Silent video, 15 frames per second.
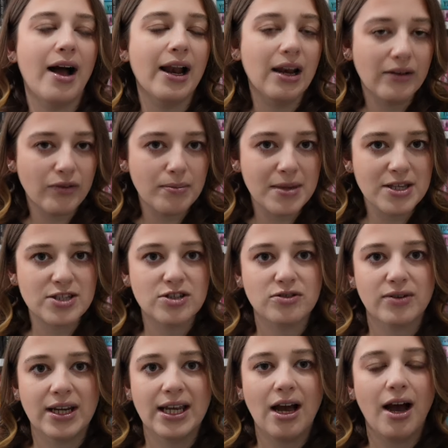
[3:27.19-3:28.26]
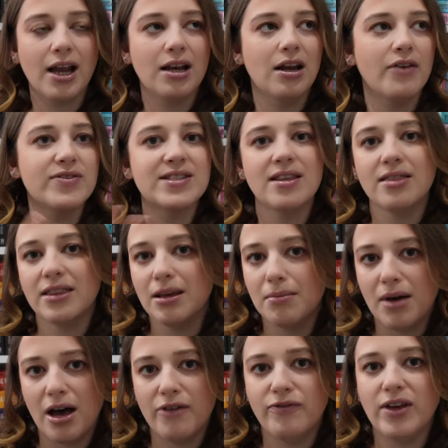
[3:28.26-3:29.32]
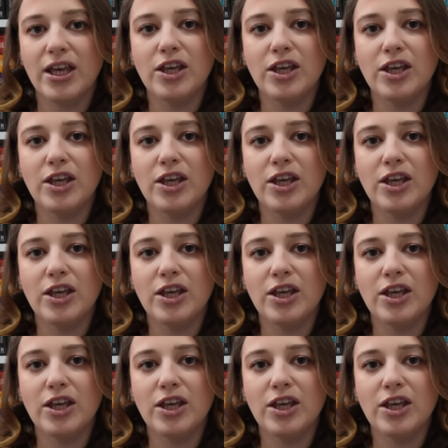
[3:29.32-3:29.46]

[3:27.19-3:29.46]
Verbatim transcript: I love a mystery. I love Cynthia Murphy.